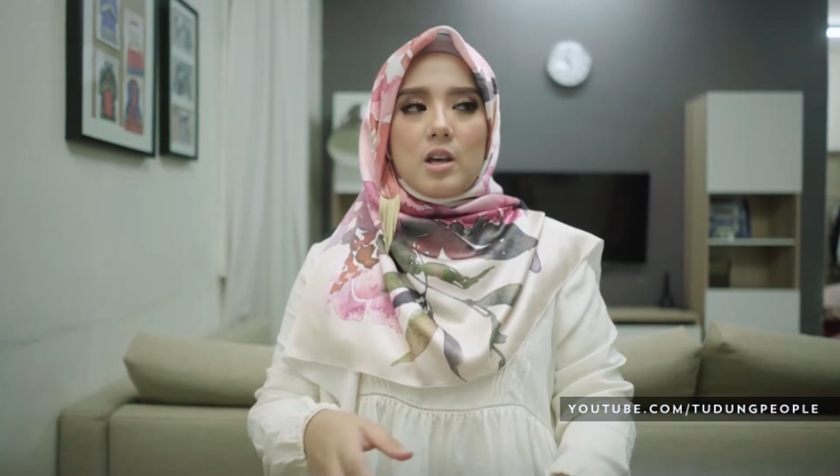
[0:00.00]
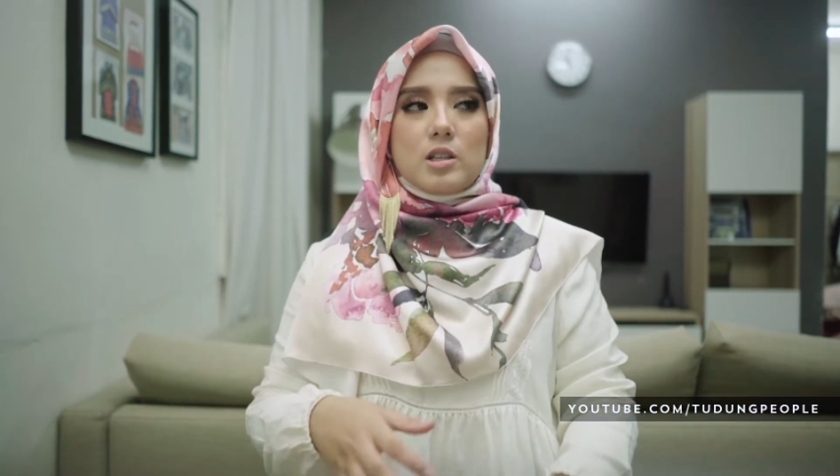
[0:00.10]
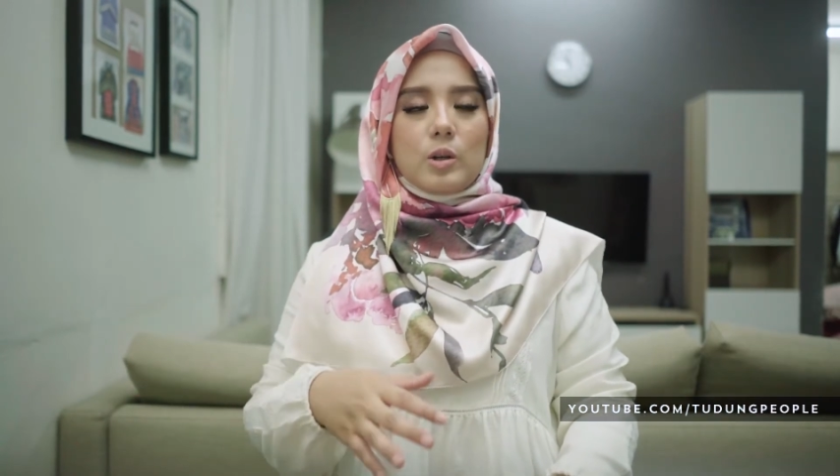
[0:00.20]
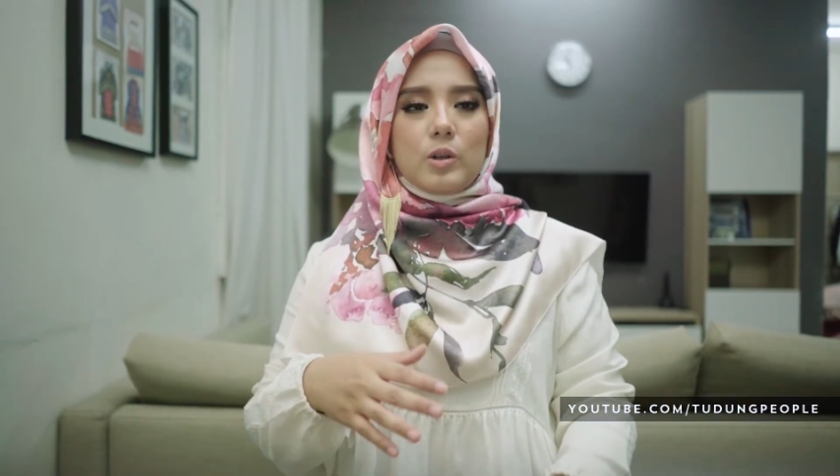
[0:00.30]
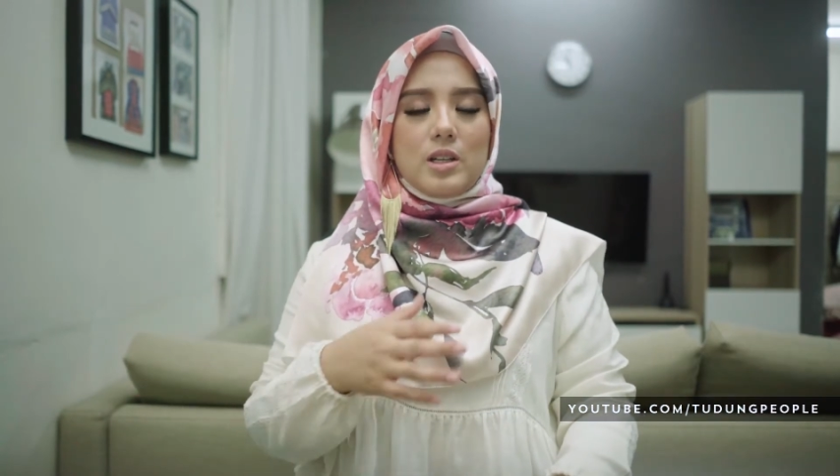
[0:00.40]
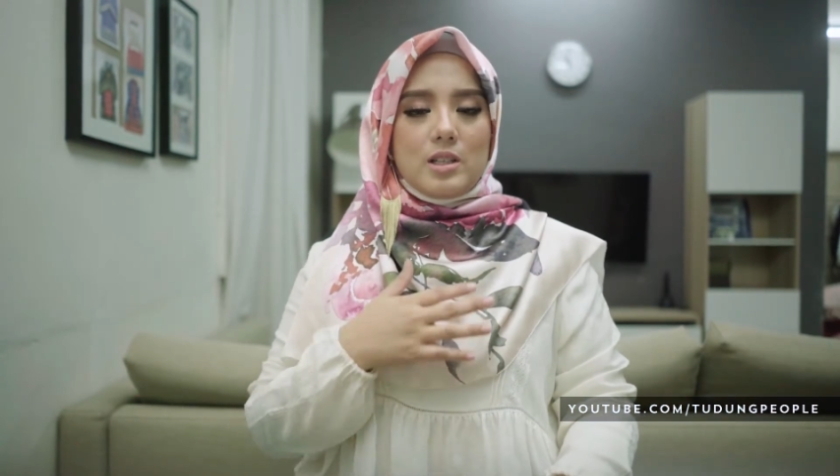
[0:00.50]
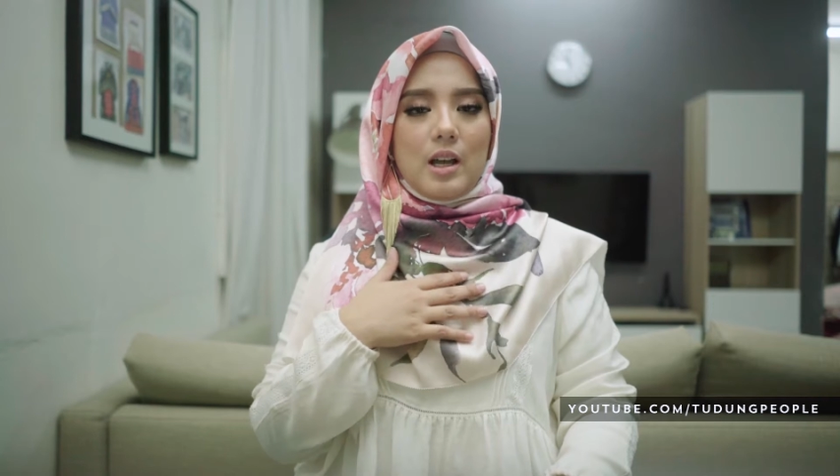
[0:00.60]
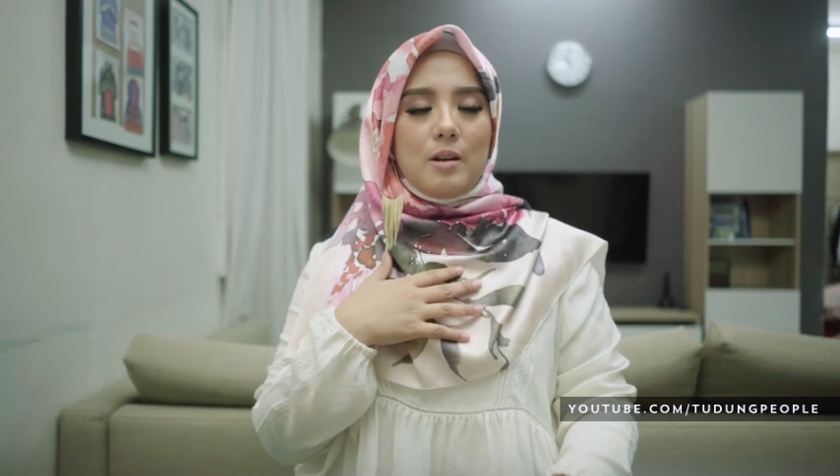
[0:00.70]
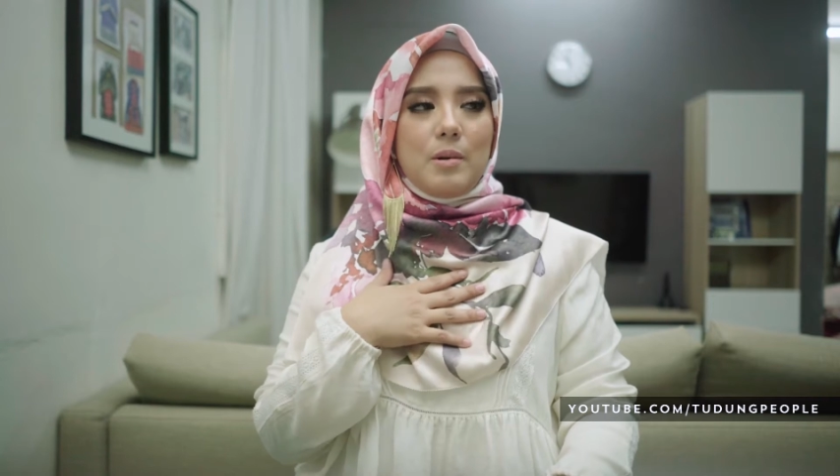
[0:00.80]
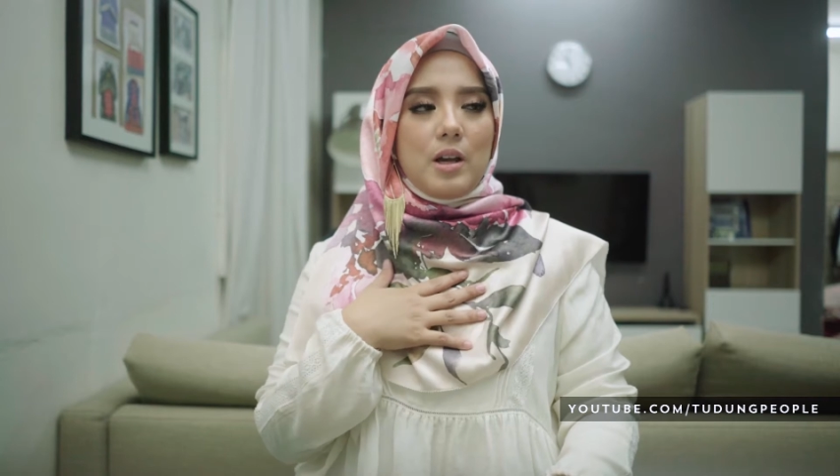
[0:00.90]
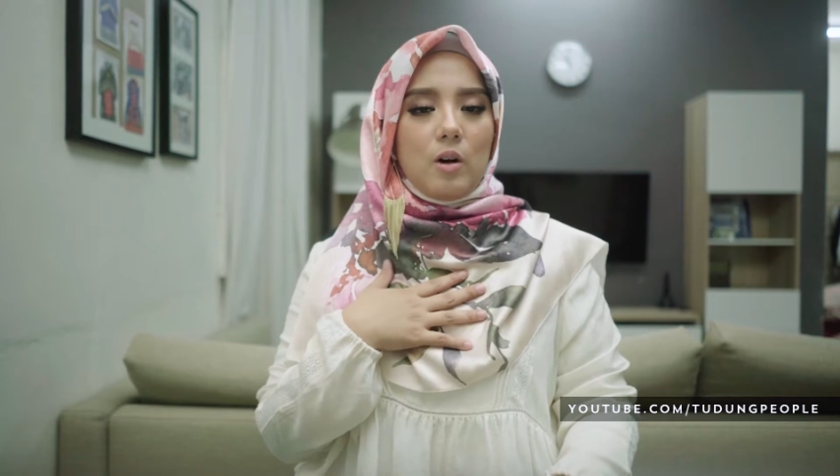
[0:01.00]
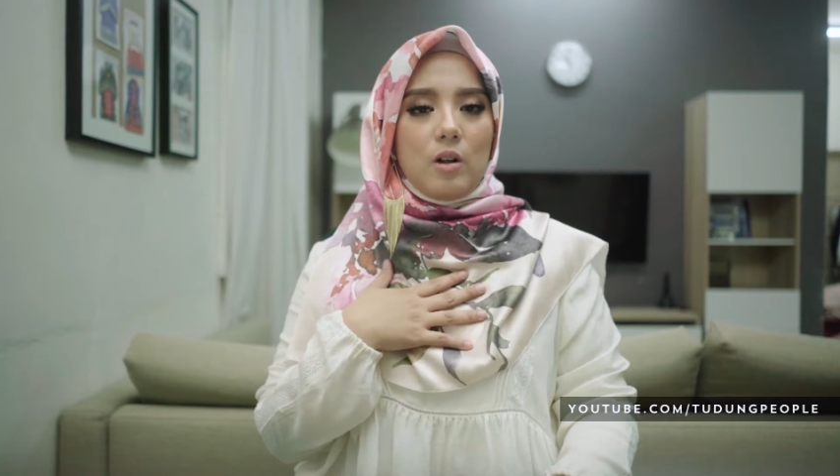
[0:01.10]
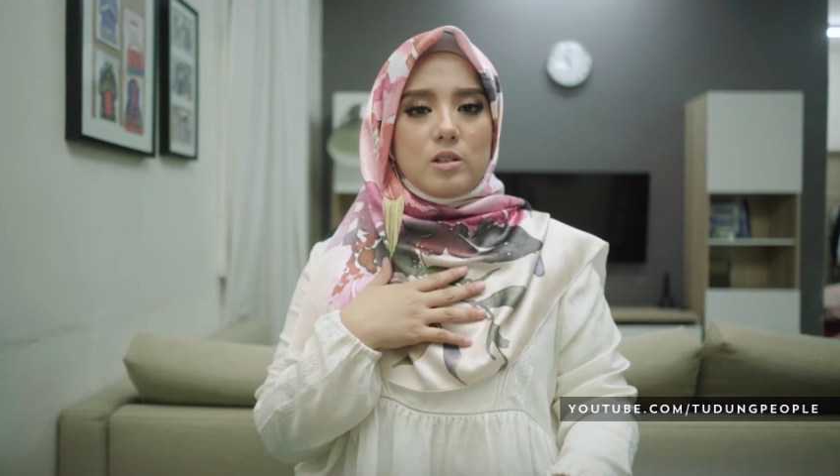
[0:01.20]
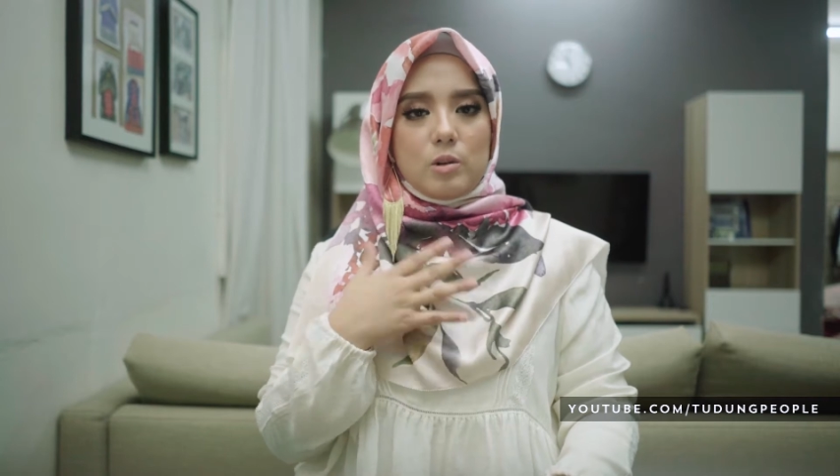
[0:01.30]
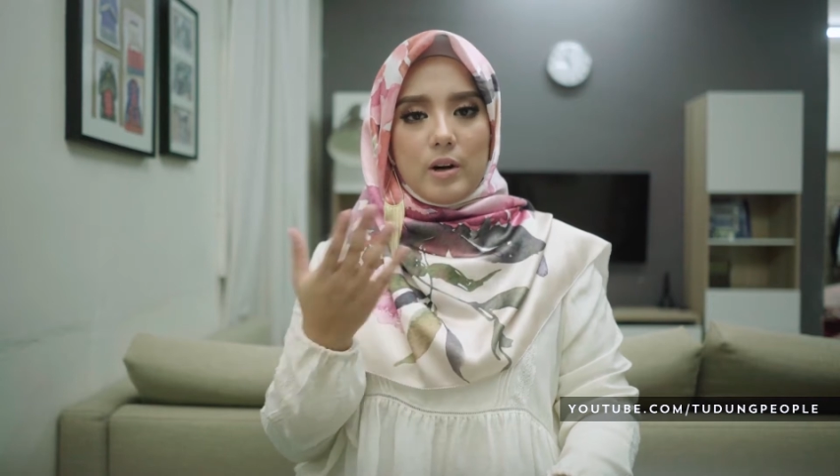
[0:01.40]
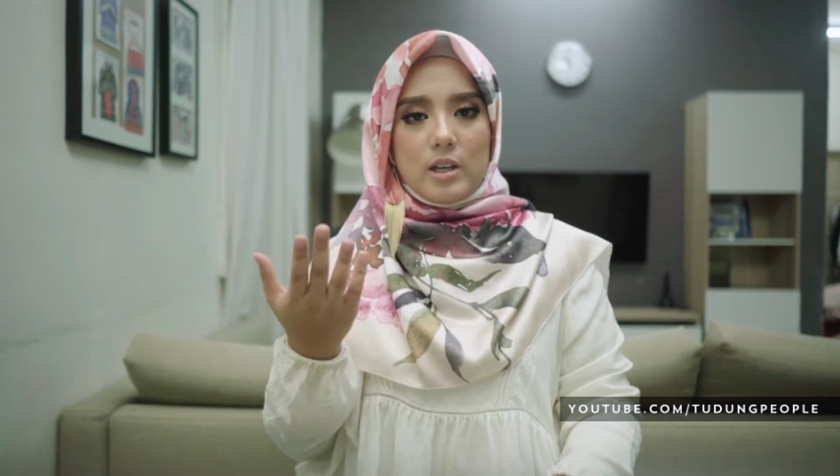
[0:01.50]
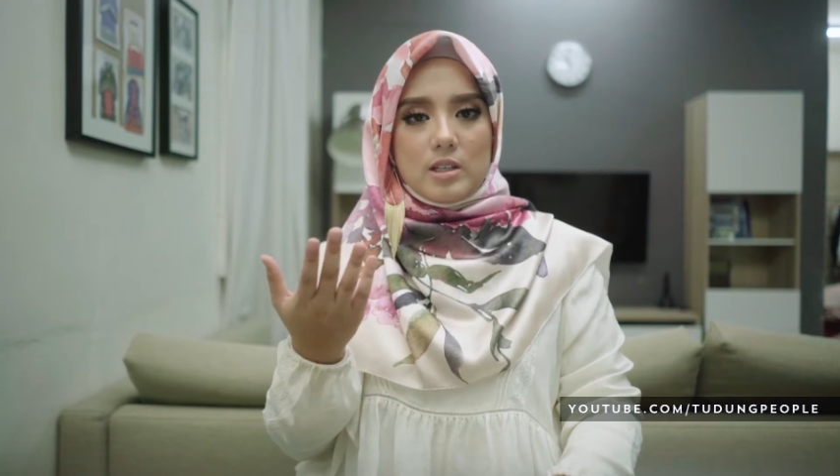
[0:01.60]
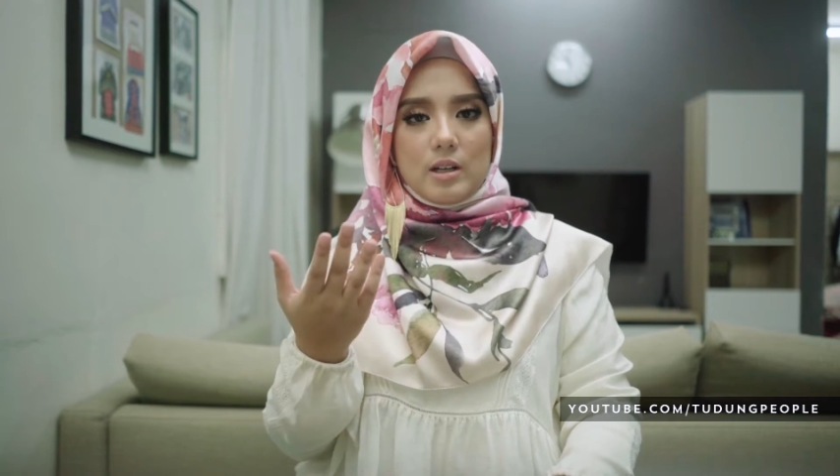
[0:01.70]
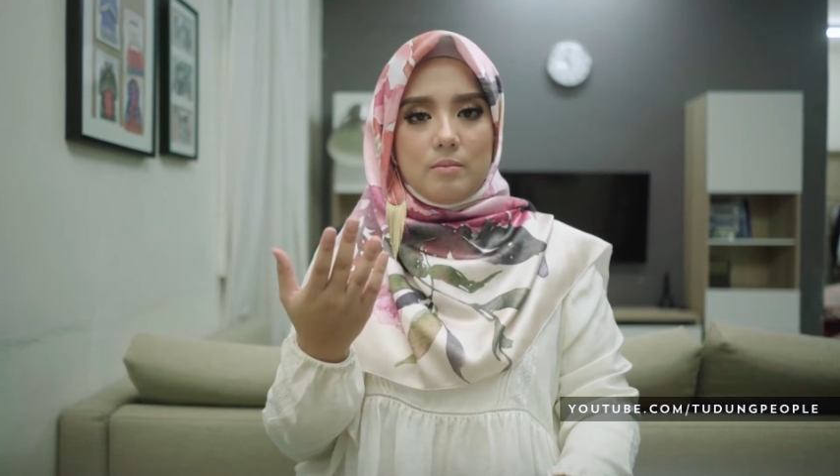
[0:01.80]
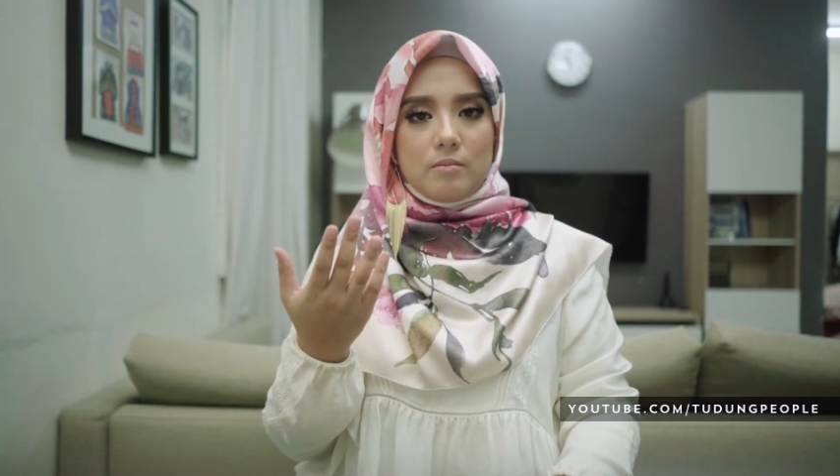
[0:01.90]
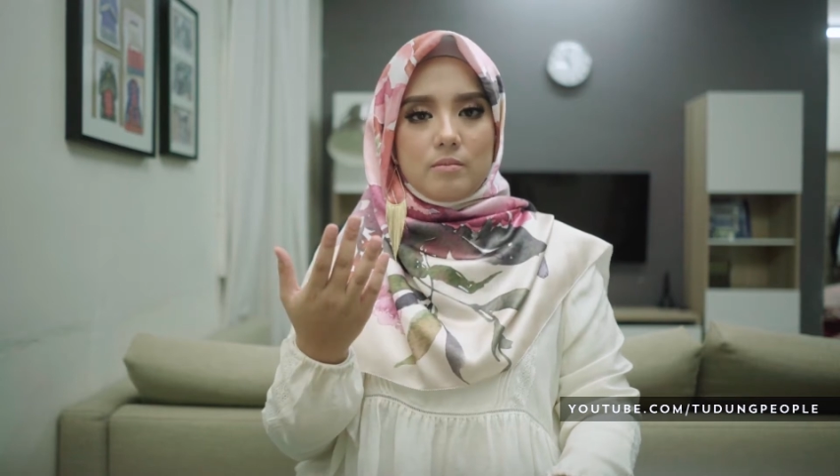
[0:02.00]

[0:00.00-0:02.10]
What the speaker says: So this can be called square hijab.